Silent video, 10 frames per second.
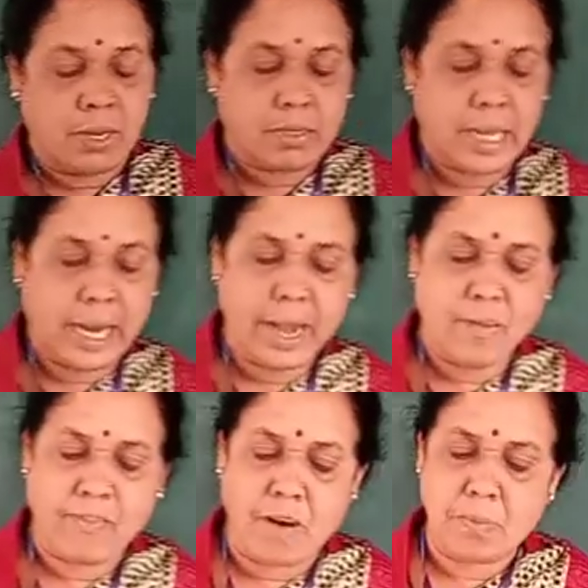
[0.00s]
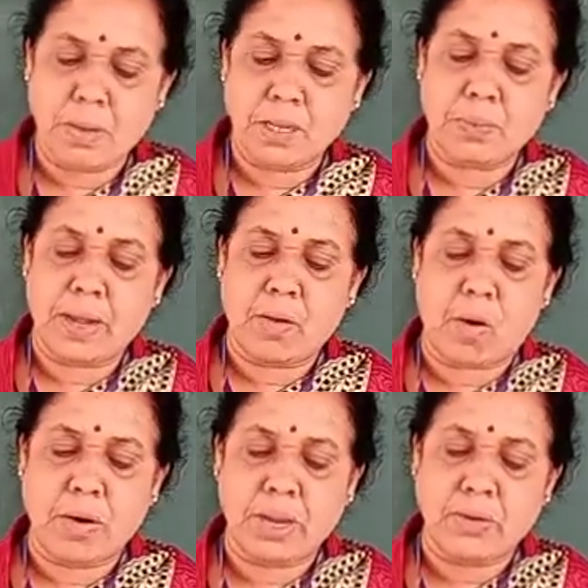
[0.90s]
Second, farmers were
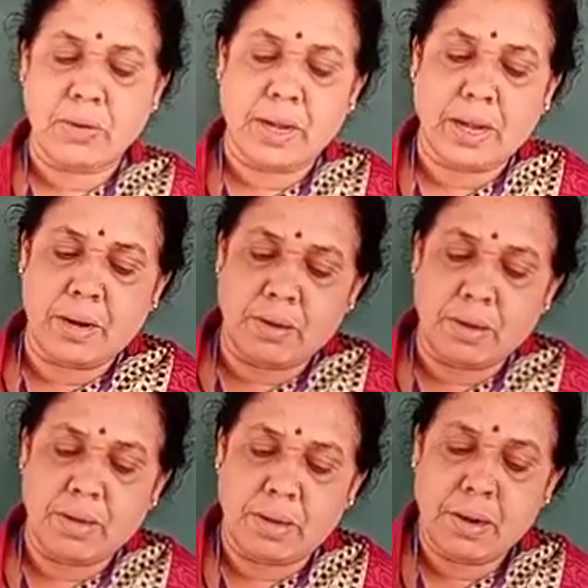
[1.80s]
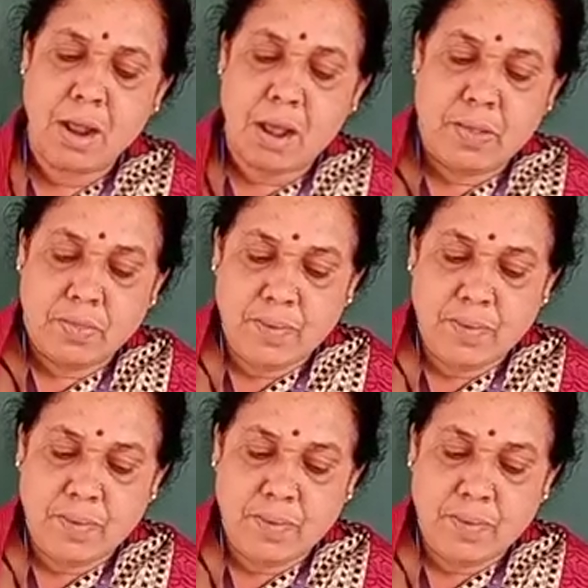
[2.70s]
not educated earlier.